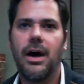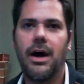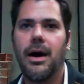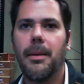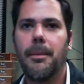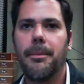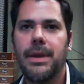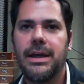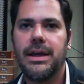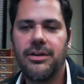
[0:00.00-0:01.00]
Um,
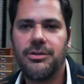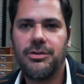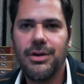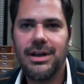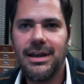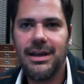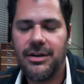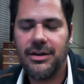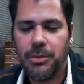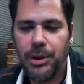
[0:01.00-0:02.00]
it does it
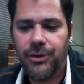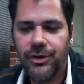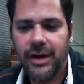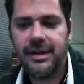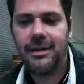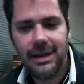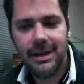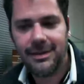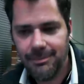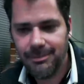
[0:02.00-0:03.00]
does appear daunting,
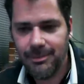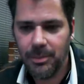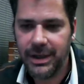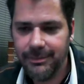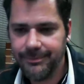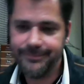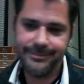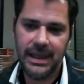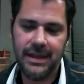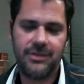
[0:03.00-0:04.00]
but
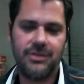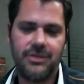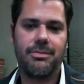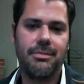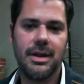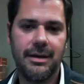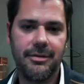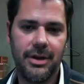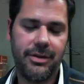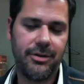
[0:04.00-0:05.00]
it's
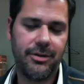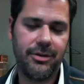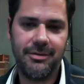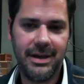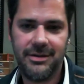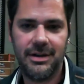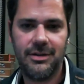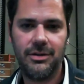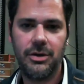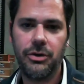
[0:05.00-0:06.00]
eleven to thirteen
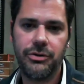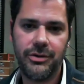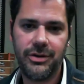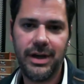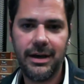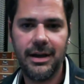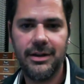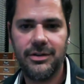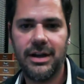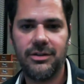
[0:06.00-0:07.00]
facings, you know, so it's not a,
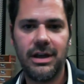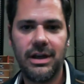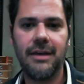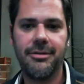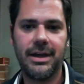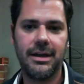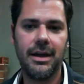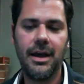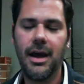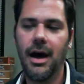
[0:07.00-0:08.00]
it's not a
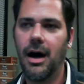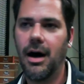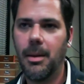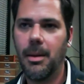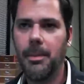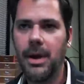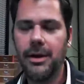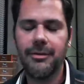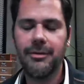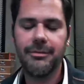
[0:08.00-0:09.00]
significant um,
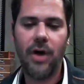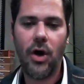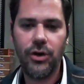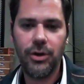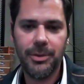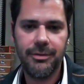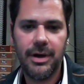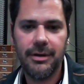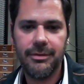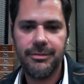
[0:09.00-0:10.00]
volume of,
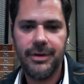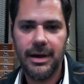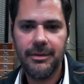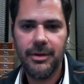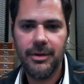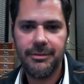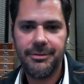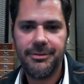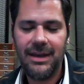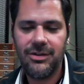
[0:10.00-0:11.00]
of, uh, of
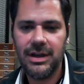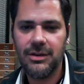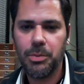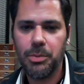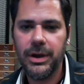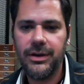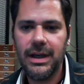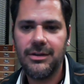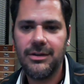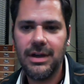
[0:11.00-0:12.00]
facings, but
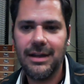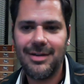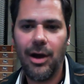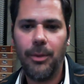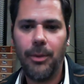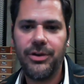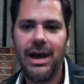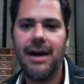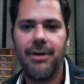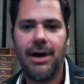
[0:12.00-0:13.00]
it's, it's helped to
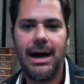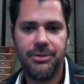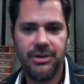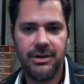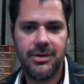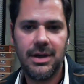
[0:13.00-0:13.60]
have options.